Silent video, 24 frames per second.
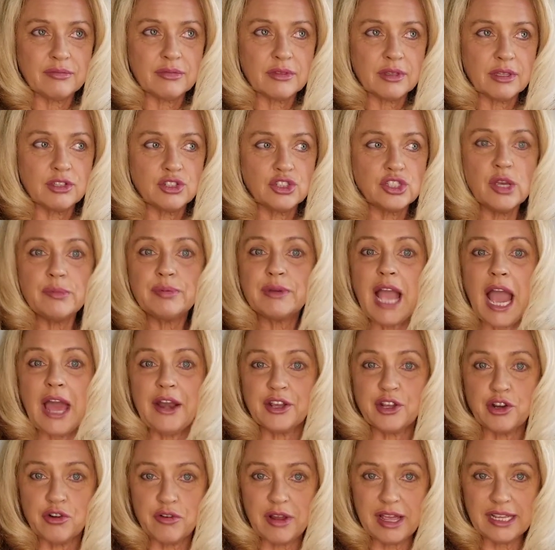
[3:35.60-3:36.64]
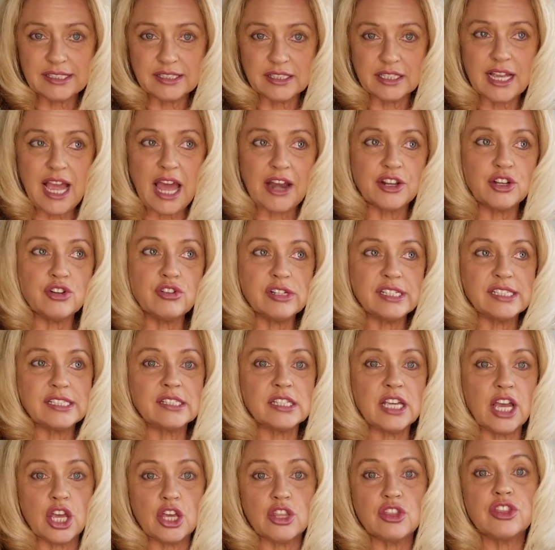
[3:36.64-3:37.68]
subcategories, the categories
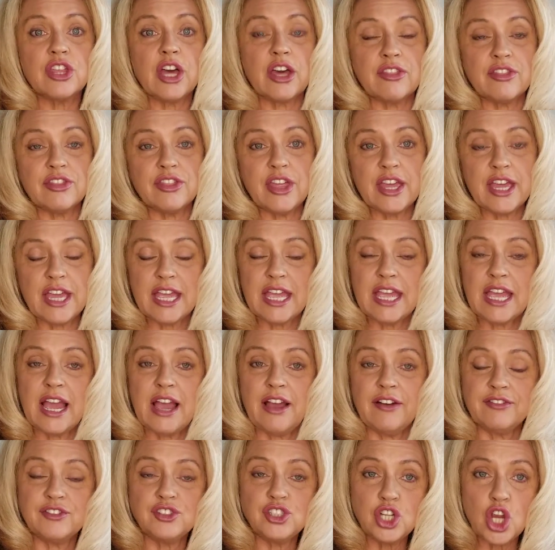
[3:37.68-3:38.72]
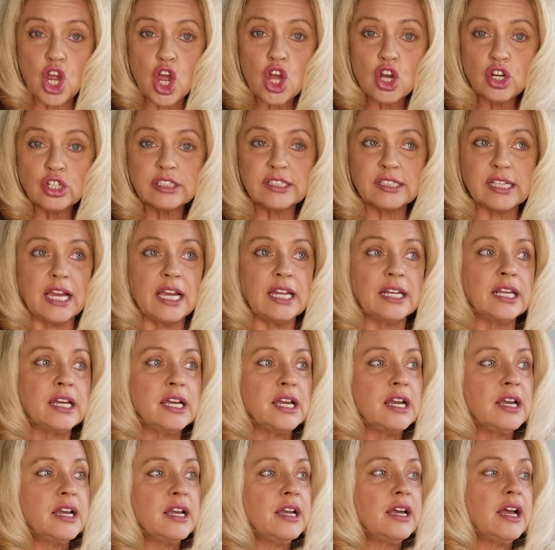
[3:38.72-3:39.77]
that they have chosen.
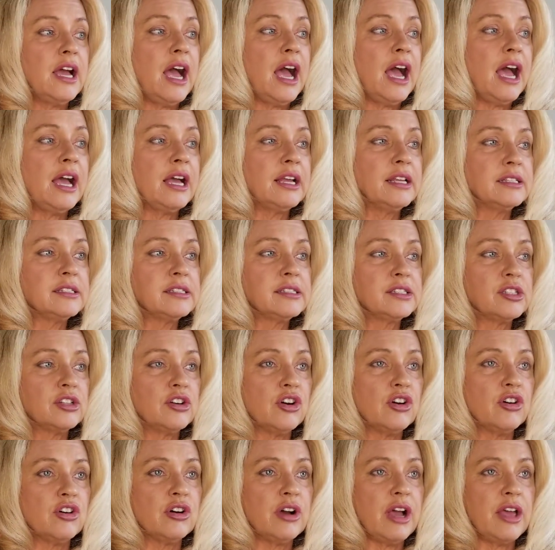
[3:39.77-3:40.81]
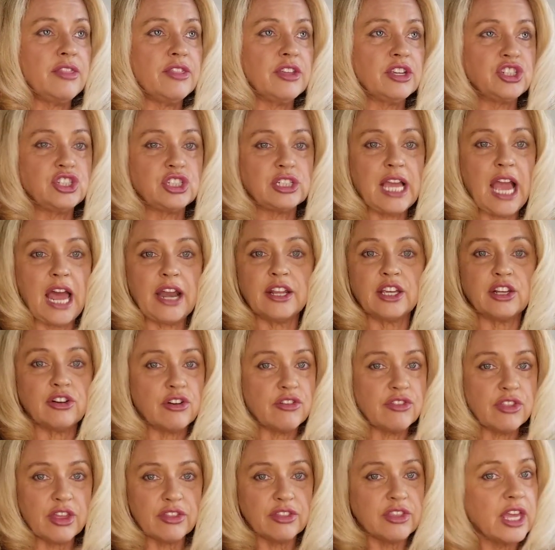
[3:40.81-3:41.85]
And so in the category
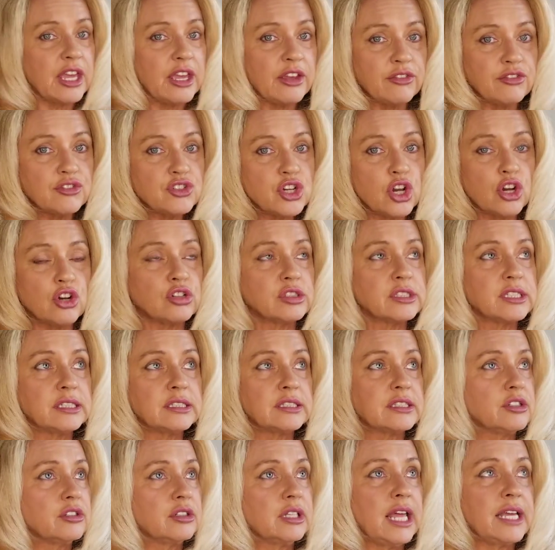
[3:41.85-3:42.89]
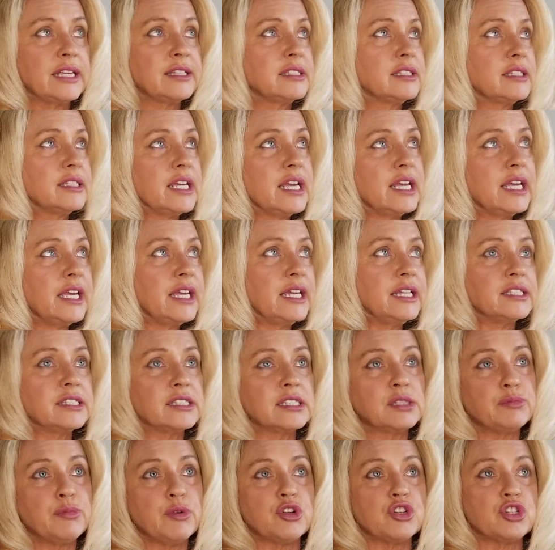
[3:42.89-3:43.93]
that they've chosen, so let's say it's a
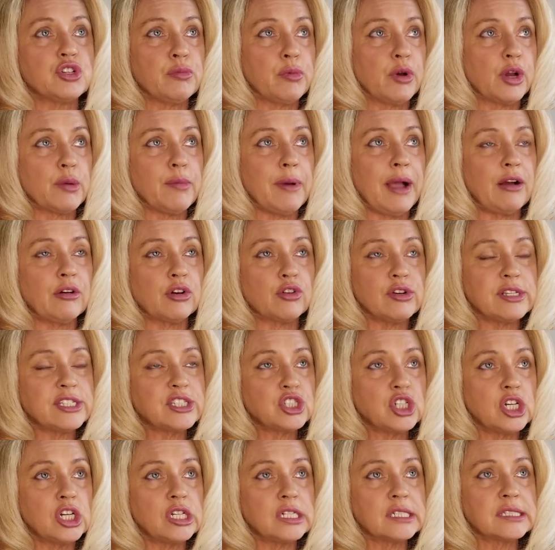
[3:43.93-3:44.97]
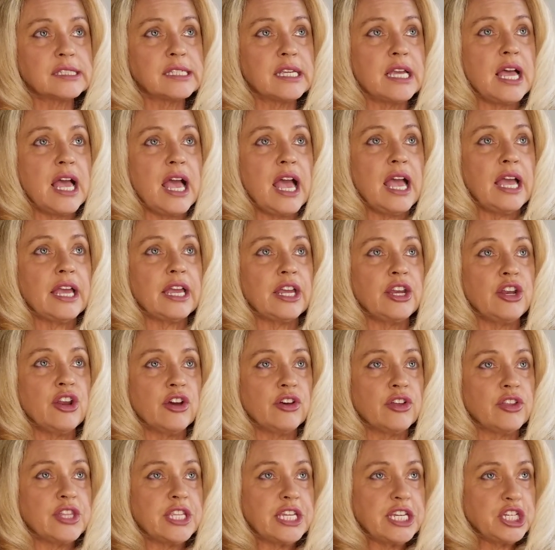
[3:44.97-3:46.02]
spiritual book about crystals,
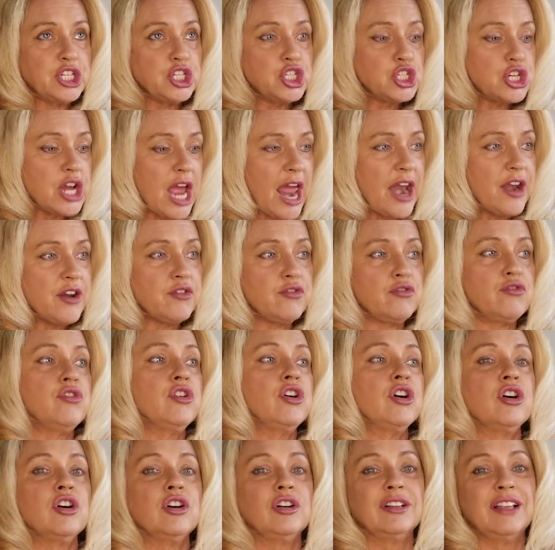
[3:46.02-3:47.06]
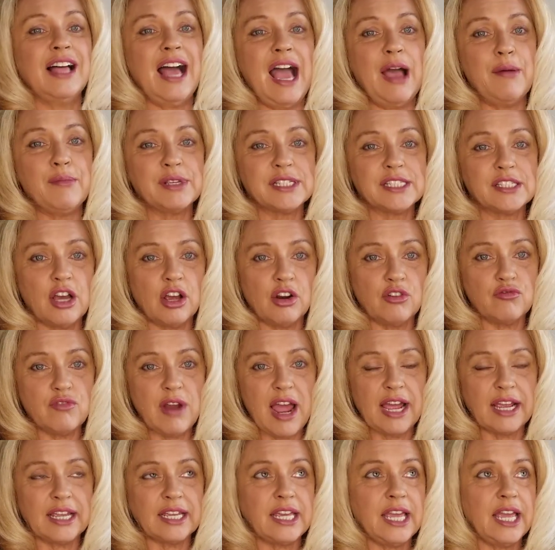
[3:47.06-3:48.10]
and the general Amazon
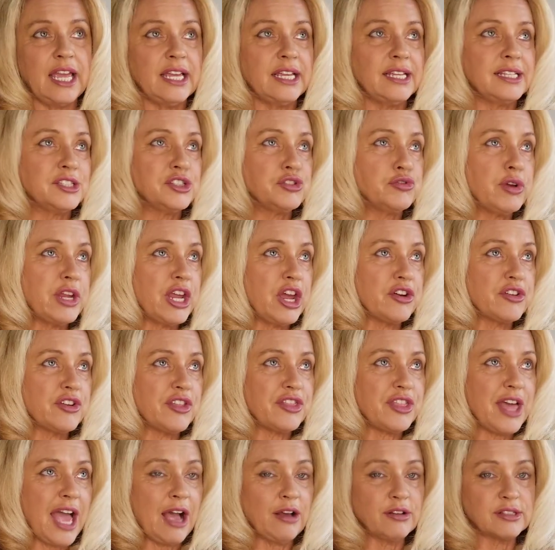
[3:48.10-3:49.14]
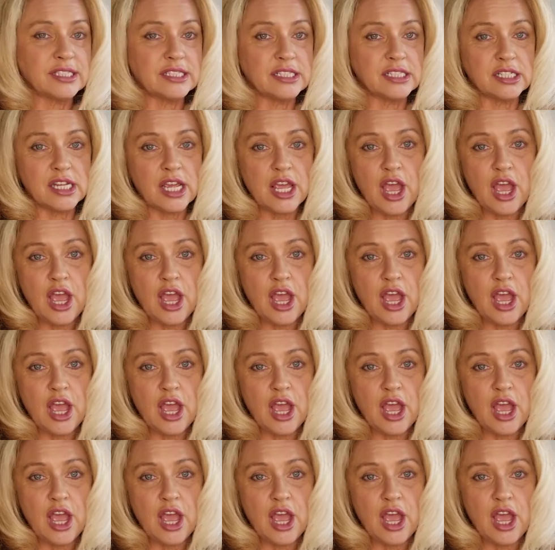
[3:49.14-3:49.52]
ranking is 300,000,